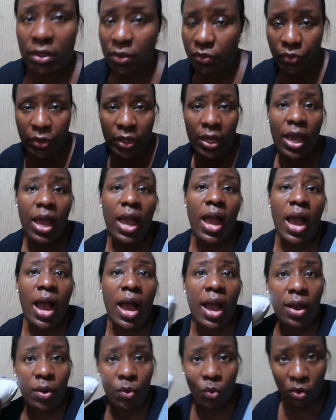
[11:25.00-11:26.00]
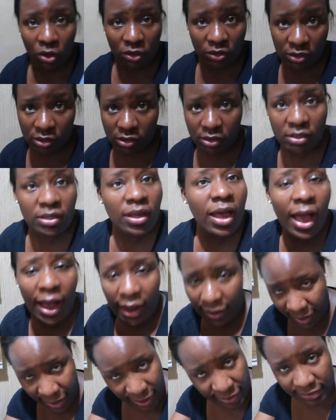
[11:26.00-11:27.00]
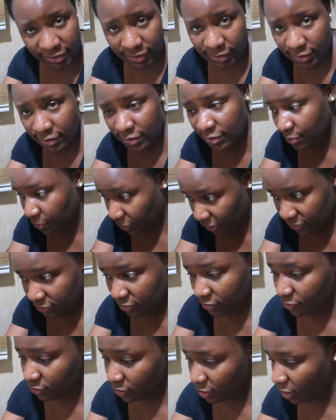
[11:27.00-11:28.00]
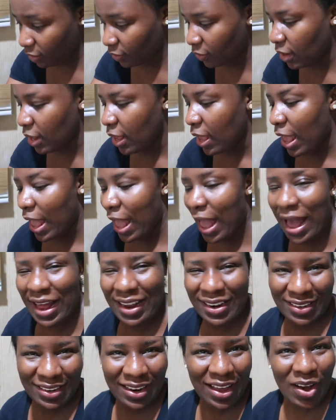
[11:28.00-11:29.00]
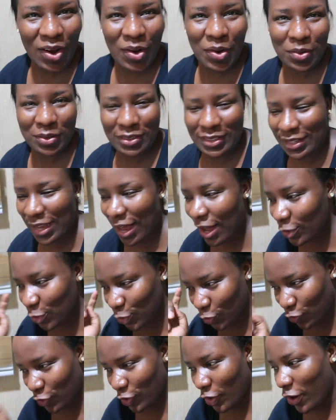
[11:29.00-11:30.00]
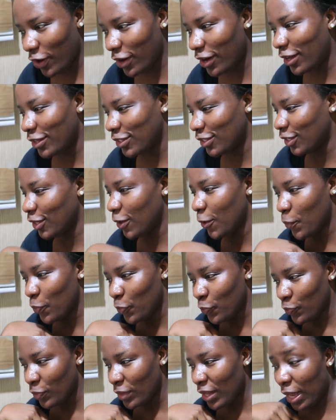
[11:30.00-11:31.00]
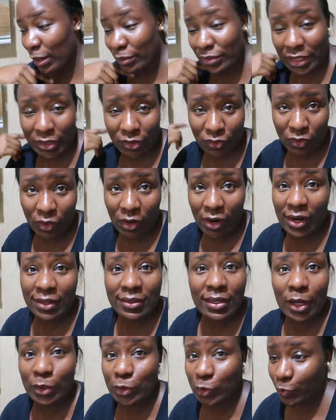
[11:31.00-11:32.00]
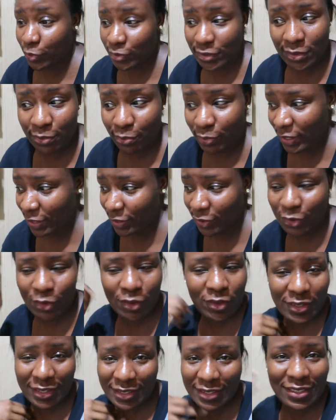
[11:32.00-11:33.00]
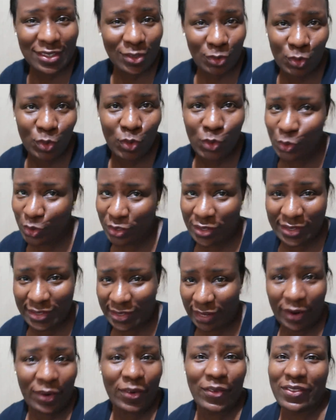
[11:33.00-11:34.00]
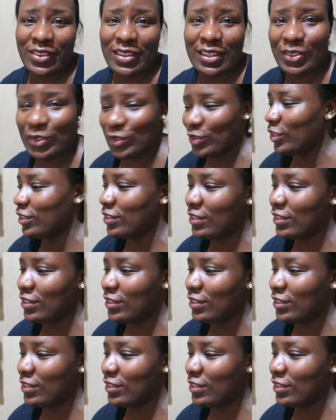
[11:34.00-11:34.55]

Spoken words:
Anyway, I washed her car seat material and now it's how to figure out, I'm trying to figure out how to put it back. You know, it's easy to lose this kind of things.